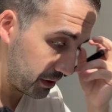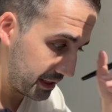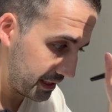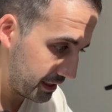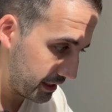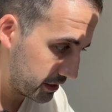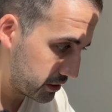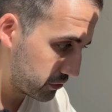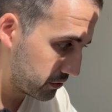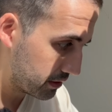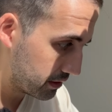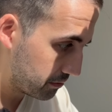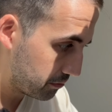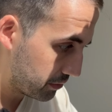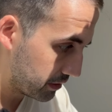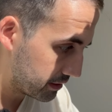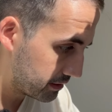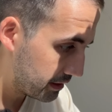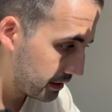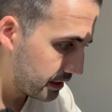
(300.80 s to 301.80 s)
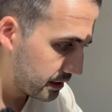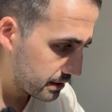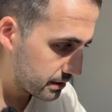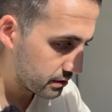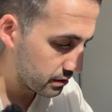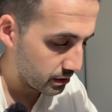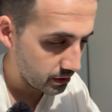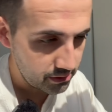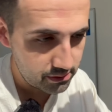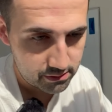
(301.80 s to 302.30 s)
naturally, but
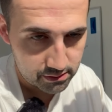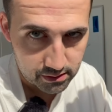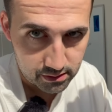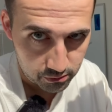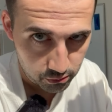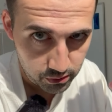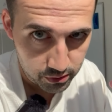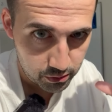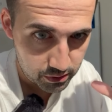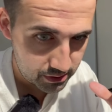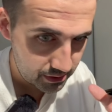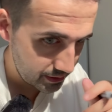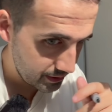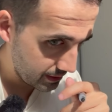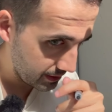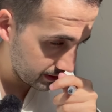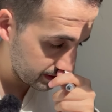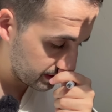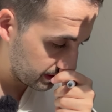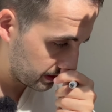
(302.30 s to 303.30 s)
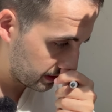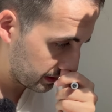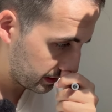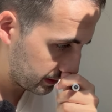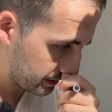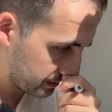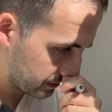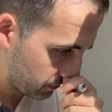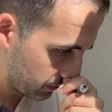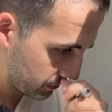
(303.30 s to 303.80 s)
we will discuss that
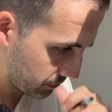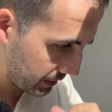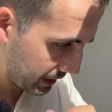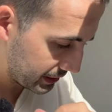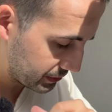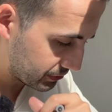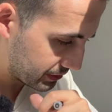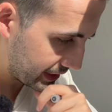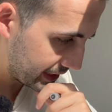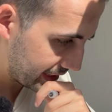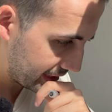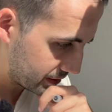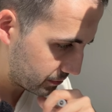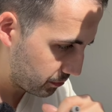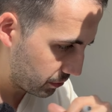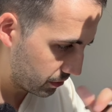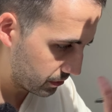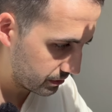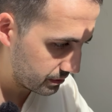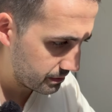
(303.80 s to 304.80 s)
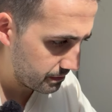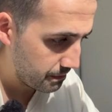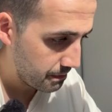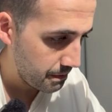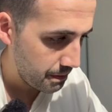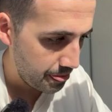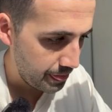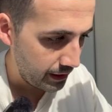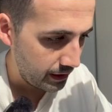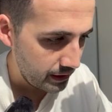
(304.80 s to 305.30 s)
line when we get to the head part.
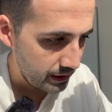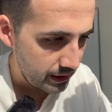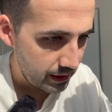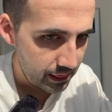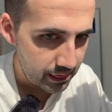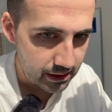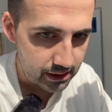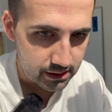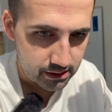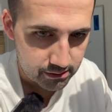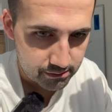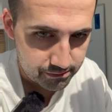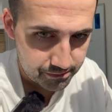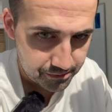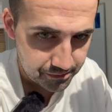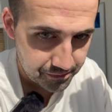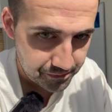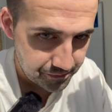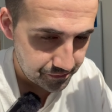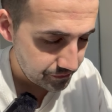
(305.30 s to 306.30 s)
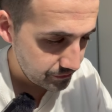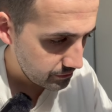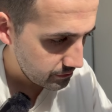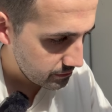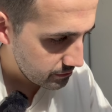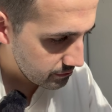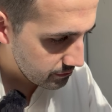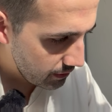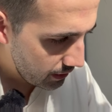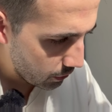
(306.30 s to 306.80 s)
Then,
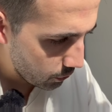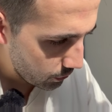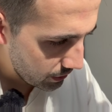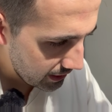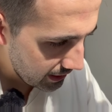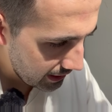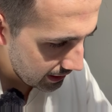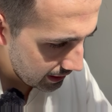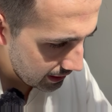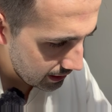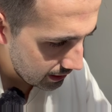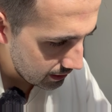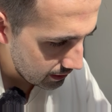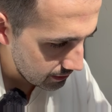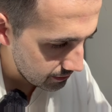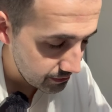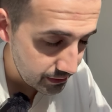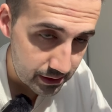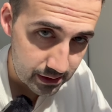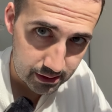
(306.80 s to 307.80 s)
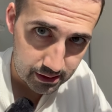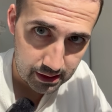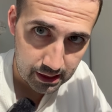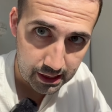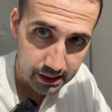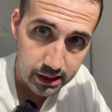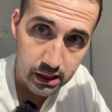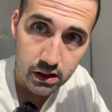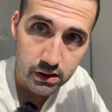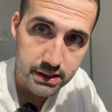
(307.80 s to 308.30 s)
we have,
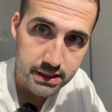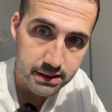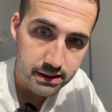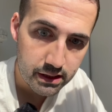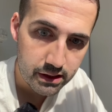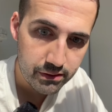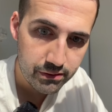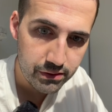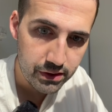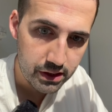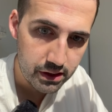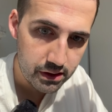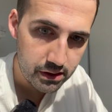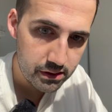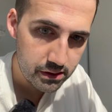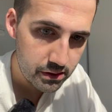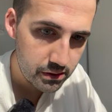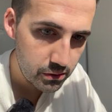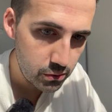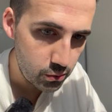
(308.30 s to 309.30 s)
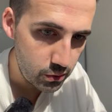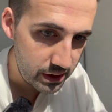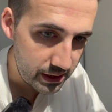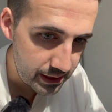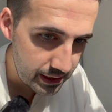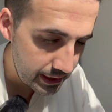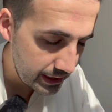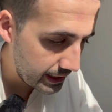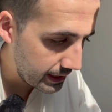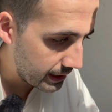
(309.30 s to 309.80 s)
like our stick figure, we
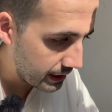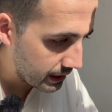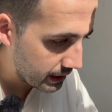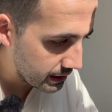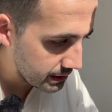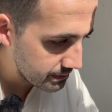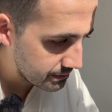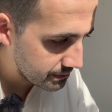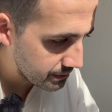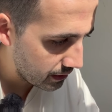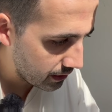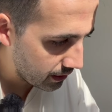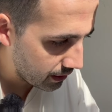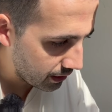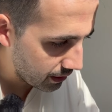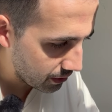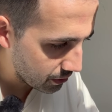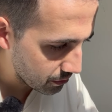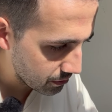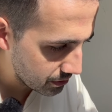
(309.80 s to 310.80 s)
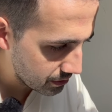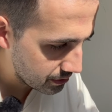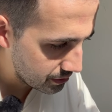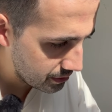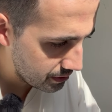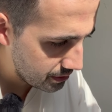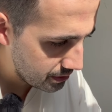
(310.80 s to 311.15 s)
have our